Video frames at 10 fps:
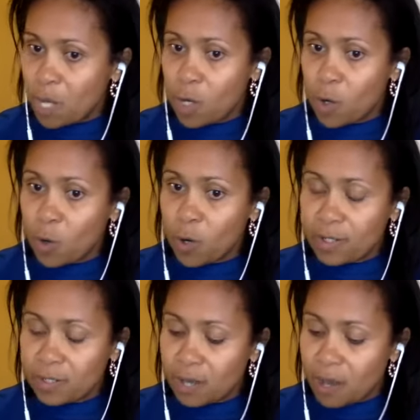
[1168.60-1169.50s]

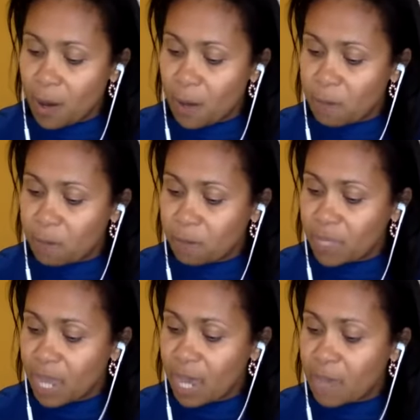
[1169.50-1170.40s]
Lord,
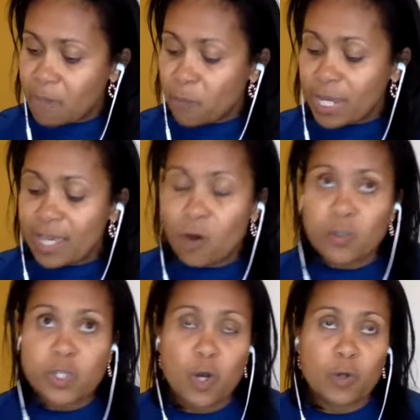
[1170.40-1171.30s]
I pray
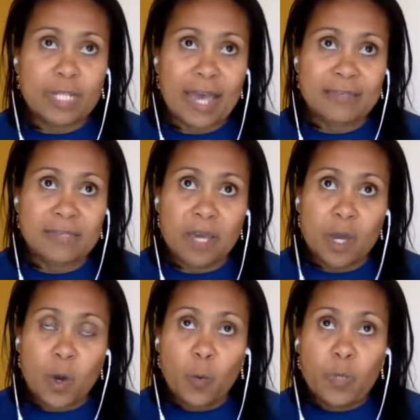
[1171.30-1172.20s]
also that
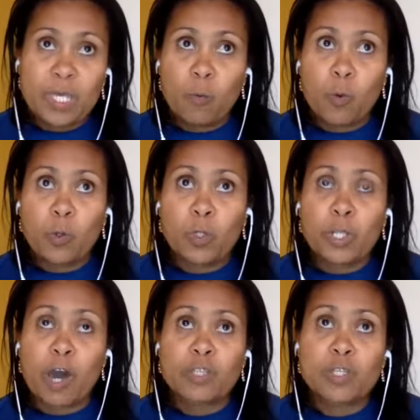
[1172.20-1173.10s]
we will
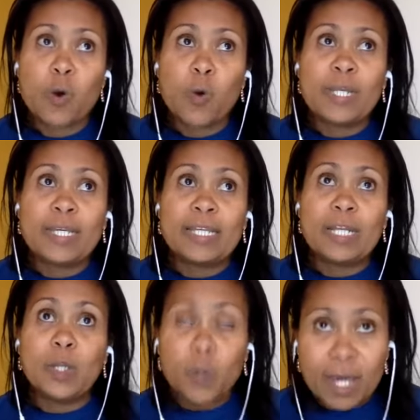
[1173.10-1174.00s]
not
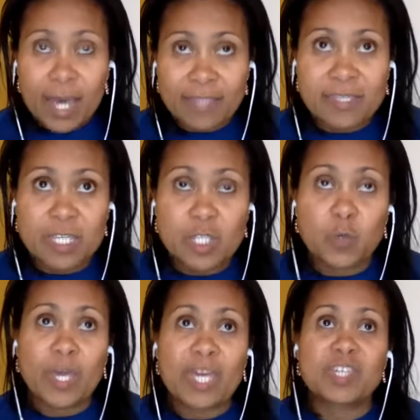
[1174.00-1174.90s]
only look at the
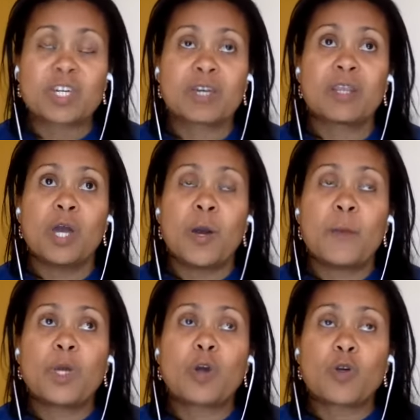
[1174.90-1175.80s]
situation,
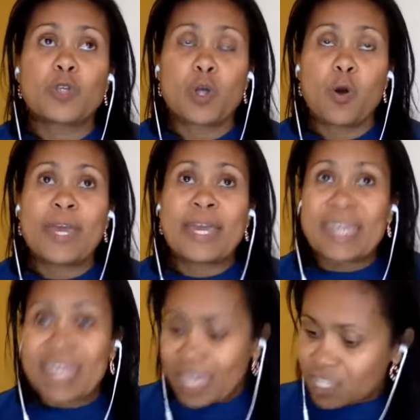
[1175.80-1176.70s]
but also
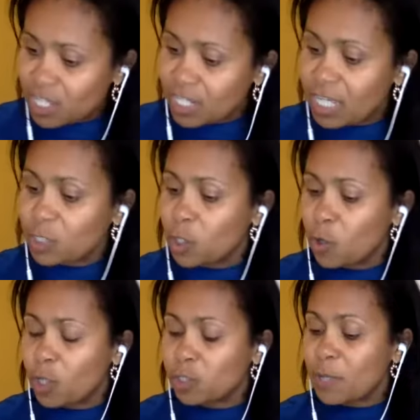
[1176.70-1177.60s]
engage in it,
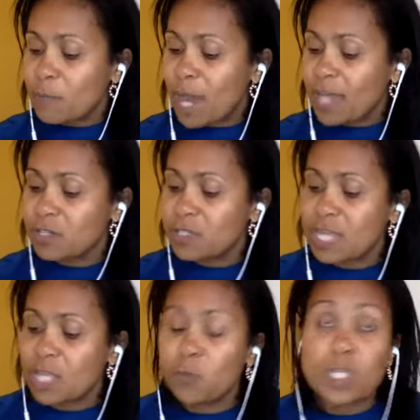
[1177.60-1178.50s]
Lord. Remind us
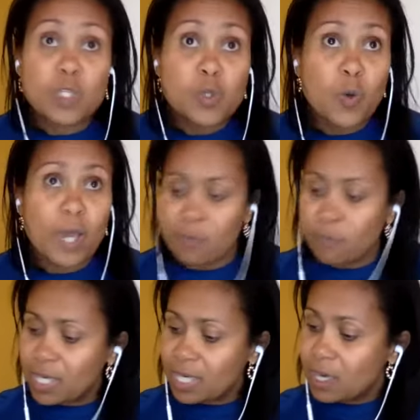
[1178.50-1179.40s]
that we too
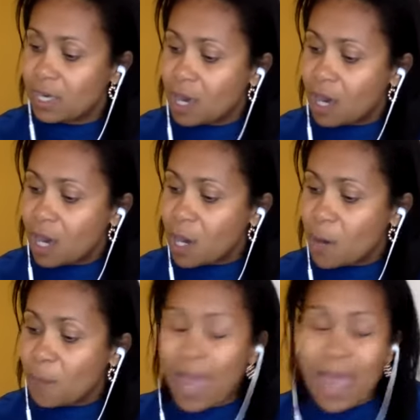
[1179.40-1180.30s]
can be
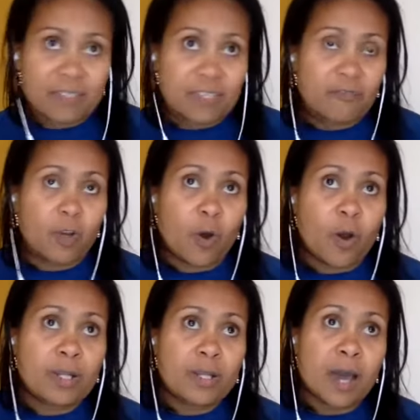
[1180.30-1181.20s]
active,
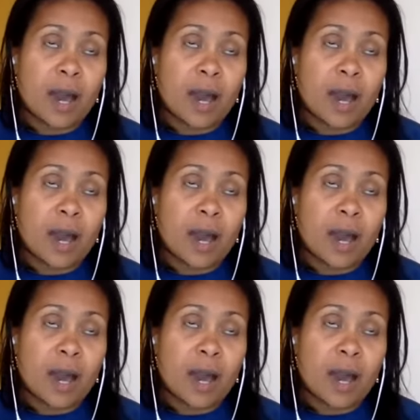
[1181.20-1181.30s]
Lord,